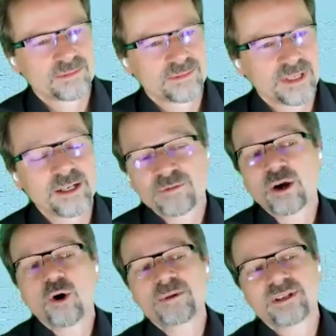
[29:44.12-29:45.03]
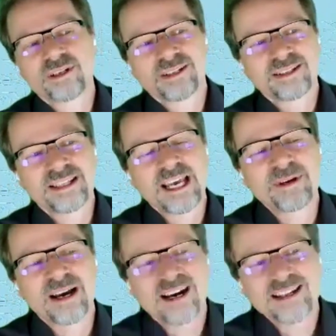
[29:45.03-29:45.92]
And if they open the
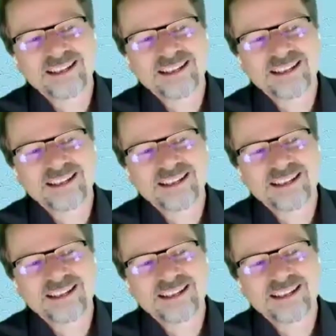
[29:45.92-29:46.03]
API,